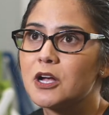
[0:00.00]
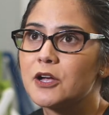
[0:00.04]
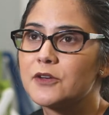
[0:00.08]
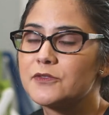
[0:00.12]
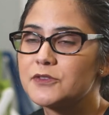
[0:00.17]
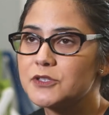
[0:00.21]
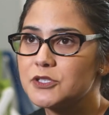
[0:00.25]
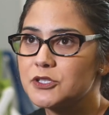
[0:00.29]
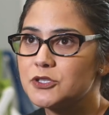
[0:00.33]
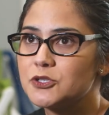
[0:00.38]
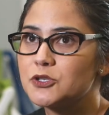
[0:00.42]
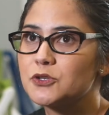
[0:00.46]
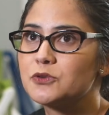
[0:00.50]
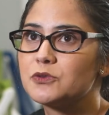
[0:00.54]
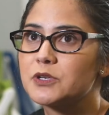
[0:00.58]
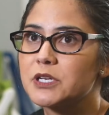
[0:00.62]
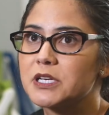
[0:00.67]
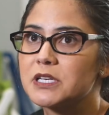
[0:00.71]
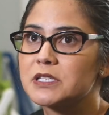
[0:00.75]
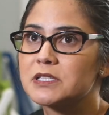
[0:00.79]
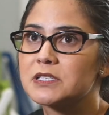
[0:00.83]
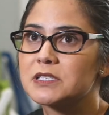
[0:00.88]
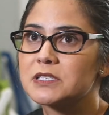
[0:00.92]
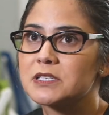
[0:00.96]
of
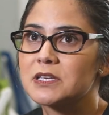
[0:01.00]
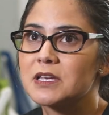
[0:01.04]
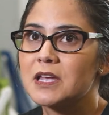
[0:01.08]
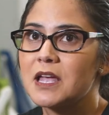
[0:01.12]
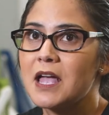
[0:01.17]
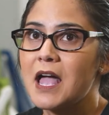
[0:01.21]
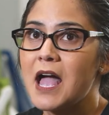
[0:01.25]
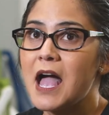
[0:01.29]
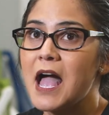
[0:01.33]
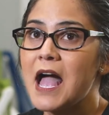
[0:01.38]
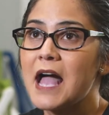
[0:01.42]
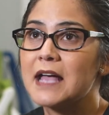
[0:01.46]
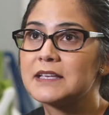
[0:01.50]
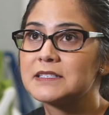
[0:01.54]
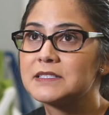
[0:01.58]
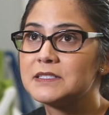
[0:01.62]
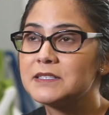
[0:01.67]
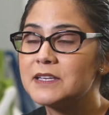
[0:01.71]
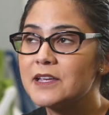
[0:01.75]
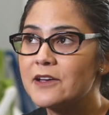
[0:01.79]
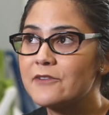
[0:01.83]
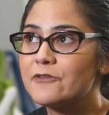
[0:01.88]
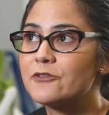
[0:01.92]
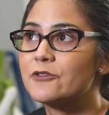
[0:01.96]
students has
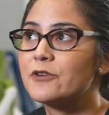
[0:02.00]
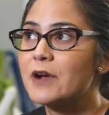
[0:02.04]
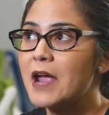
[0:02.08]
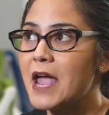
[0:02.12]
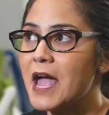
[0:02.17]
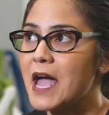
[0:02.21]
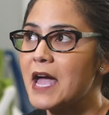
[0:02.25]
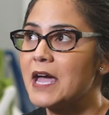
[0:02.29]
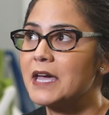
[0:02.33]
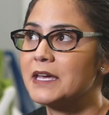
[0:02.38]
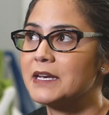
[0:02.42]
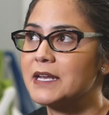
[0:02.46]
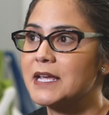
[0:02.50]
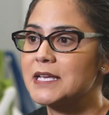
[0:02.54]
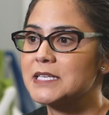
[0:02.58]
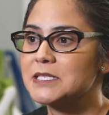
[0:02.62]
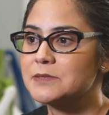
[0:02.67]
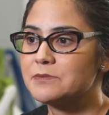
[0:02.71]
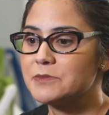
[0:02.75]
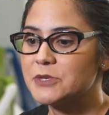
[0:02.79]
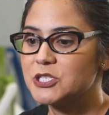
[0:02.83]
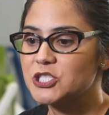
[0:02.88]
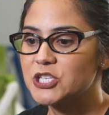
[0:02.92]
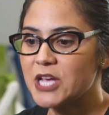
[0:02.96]
never had
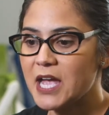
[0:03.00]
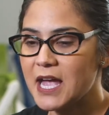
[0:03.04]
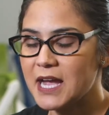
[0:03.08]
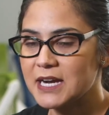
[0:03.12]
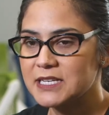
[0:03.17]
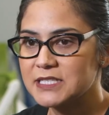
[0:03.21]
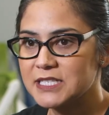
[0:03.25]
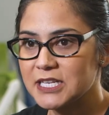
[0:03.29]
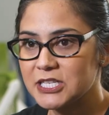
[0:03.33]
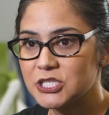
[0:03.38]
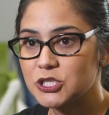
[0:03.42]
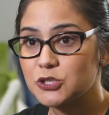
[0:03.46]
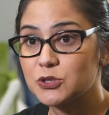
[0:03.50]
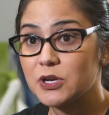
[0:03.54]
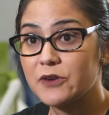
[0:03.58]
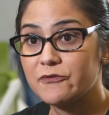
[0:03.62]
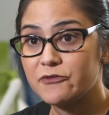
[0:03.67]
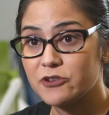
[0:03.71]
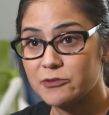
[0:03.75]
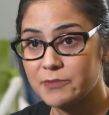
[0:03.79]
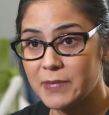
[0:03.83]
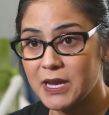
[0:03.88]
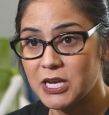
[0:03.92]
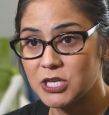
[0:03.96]
as much access to
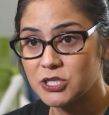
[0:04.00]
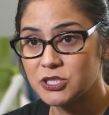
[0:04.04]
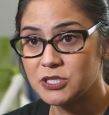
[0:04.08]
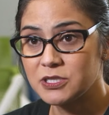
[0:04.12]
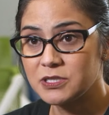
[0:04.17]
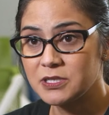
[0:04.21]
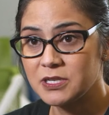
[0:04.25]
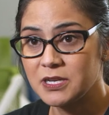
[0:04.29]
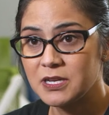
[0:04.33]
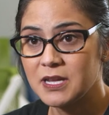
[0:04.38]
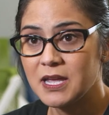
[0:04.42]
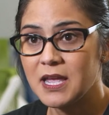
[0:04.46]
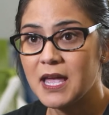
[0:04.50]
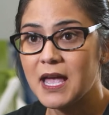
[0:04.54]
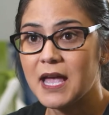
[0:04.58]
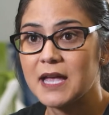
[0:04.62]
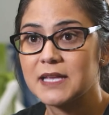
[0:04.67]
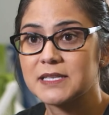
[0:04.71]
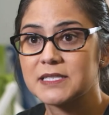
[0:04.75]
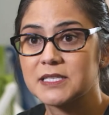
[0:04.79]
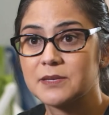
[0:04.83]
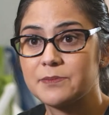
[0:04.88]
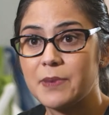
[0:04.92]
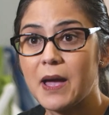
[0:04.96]
information
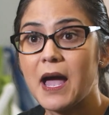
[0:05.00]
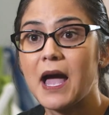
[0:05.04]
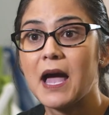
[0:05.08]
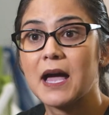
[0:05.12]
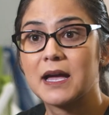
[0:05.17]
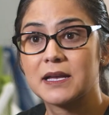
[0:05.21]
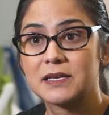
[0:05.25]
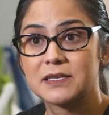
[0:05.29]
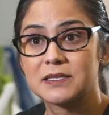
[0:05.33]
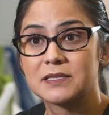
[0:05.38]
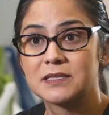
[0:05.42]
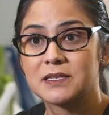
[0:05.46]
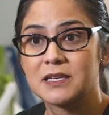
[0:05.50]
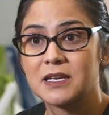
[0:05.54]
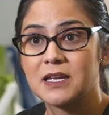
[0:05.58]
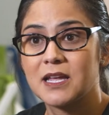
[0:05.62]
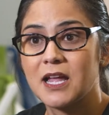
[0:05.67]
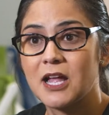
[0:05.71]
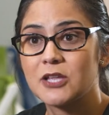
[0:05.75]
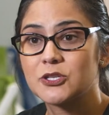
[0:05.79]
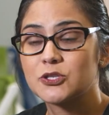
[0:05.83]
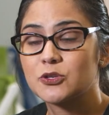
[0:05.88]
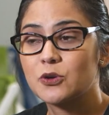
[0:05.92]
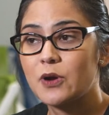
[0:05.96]
as the past.
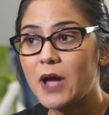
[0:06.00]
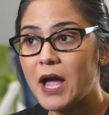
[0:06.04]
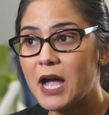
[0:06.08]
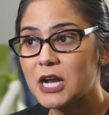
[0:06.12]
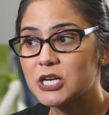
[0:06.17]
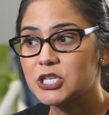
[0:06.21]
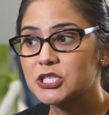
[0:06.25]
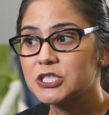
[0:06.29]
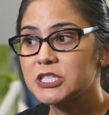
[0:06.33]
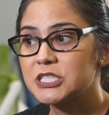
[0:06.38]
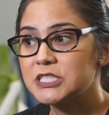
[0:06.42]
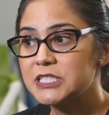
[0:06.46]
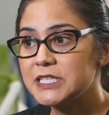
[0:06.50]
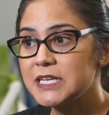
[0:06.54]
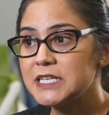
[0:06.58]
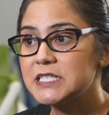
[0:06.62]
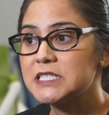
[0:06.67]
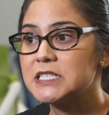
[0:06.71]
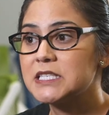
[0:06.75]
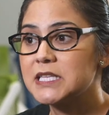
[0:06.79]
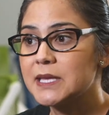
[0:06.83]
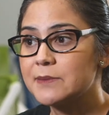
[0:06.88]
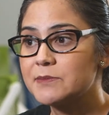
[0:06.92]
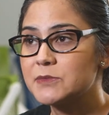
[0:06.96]
And so actually
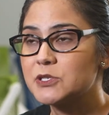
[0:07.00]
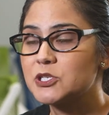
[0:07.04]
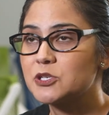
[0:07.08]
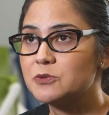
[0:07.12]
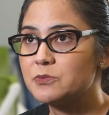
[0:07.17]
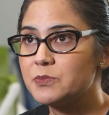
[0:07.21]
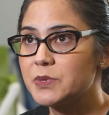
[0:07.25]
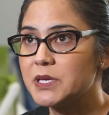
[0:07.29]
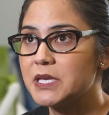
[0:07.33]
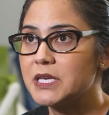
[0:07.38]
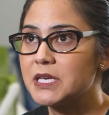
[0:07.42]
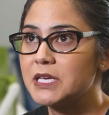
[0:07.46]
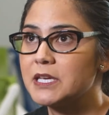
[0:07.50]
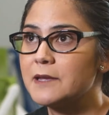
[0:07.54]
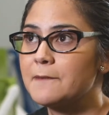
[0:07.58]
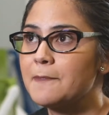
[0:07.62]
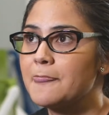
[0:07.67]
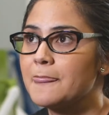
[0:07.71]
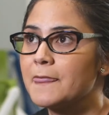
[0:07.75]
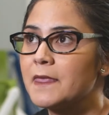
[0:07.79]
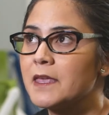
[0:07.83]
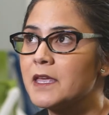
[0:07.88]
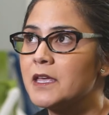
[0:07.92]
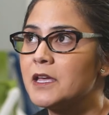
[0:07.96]
teaching them to be
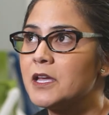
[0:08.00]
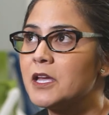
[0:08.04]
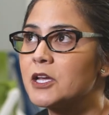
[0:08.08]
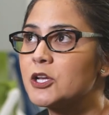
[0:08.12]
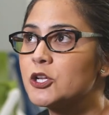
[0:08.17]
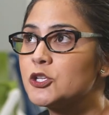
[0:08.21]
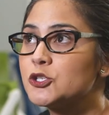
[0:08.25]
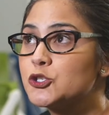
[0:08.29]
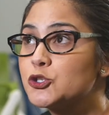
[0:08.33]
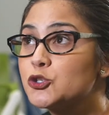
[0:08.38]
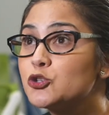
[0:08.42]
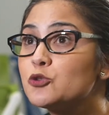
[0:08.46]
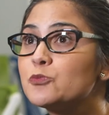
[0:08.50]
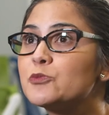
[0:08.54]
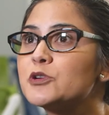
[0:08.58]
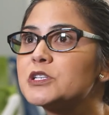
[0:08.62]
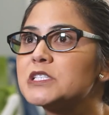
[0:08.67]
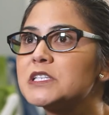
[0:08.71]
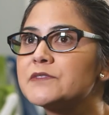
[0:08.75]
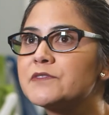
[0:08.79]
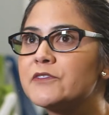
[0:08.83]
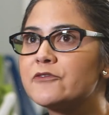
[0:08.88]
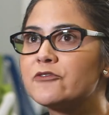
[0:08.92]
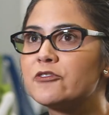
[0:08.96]

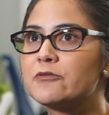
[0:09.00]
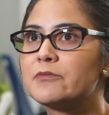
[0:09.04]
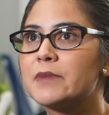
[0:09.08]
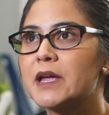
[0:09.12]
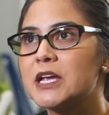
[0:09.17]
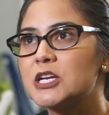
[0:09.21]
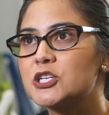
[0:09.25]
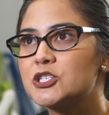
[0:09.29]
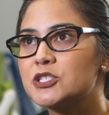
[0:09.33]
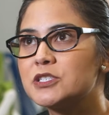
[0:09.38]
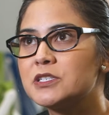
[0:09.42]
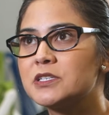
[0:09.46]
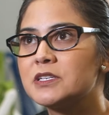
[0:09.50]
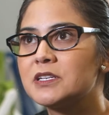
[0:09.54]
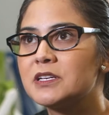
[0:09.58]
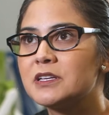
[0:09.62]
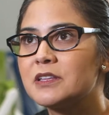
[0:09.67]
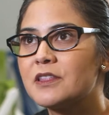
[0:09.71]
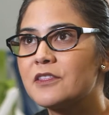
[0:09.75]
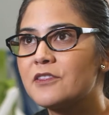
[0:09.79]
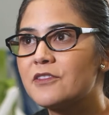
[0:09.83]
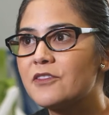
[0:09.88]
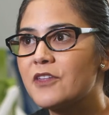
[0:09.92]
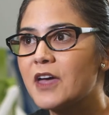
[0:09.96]
consumers of information
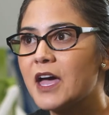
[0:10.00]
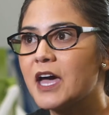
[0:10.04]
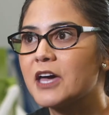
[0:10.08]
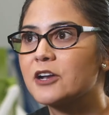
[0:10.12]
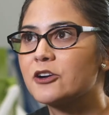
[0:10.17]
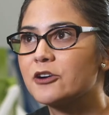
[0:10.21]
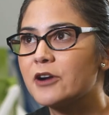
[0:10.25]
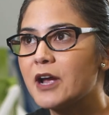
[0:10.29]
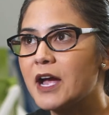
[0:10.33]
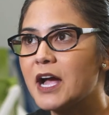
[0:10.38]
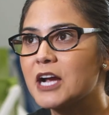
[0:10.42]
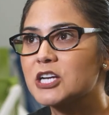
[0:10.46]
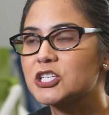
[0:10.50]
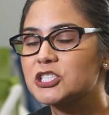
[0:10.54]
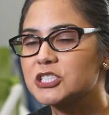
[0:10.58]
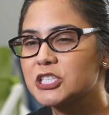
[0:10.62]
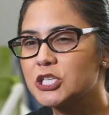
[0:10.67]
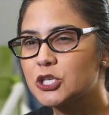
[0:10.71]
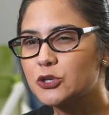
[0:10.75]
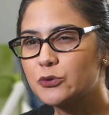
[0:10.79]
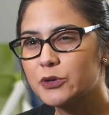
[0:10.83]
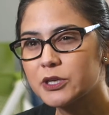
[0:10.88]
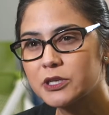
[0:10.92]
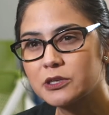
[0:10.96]
that are
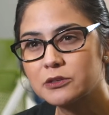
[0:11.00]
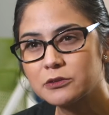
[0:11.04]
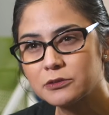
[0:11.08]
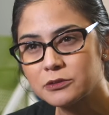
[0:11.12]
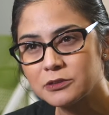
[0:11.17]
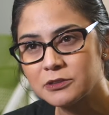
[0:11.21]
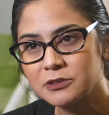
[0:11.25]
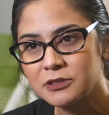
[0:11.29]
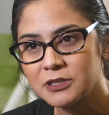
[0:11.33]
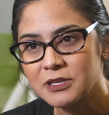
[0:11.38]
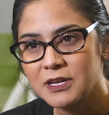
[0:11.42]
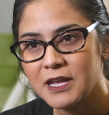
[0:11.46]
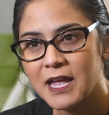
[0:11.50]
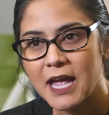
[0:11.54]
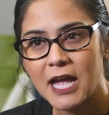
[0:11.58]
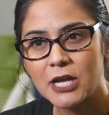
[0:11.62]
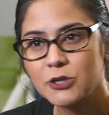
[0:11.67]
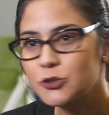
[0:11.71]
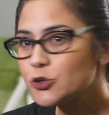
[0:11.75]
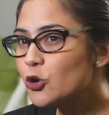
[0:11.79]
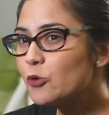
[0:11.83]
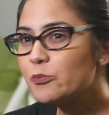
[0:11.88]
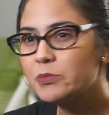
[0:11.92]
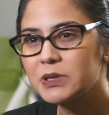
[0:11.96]
actually critical
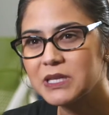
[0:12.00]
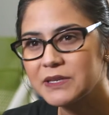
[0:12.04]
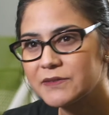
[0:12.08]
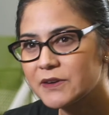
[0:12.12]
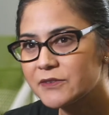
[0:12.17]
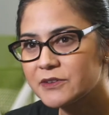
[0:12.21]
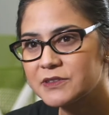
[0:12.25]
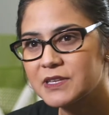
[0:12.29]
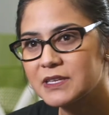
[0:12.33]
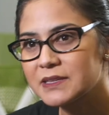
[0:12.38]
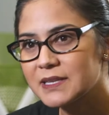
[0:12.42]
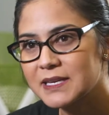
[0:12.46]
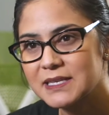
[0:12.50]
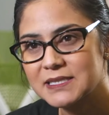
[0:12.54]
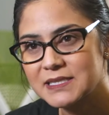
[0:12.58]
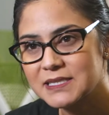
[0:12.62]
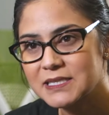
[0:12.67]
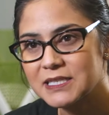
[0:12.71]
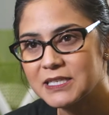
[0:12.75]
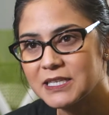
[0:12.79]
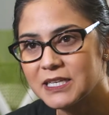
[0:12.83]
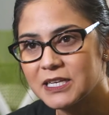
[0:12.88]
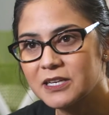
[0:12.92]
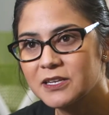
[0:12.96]
and don't believe everything they
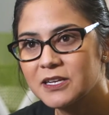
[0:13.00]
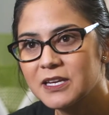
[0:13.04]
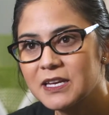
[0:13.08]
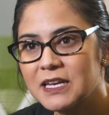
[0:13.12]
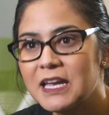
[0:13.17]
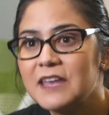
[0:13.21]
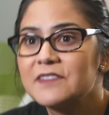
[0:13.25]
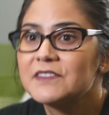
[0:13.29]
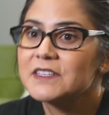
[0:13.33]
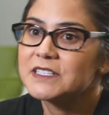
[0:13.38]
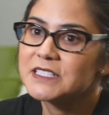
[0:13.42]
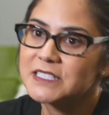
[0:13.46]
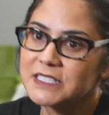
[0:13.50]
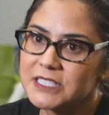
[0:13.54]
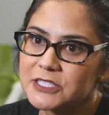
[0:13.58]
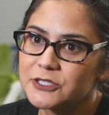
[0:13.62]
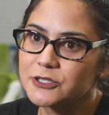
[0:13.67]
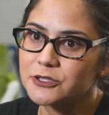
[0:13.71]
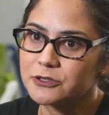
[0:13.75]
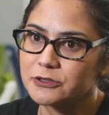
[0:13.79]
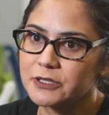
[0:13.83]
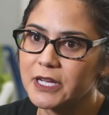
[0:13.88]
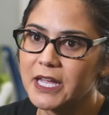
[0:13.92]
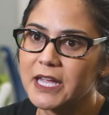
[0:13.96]
see in this
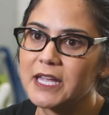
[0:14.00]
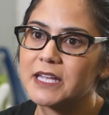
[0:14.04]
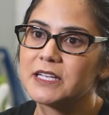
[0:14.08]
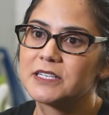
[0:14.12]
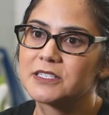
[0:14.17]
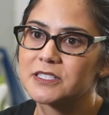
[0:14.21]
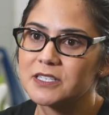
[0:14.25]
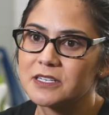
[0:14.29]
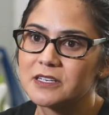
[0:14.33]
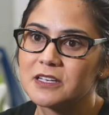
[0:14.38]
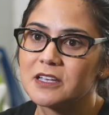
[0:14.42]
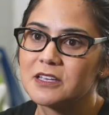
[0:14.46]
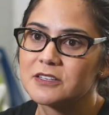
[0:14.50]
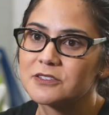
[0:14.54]
digital age.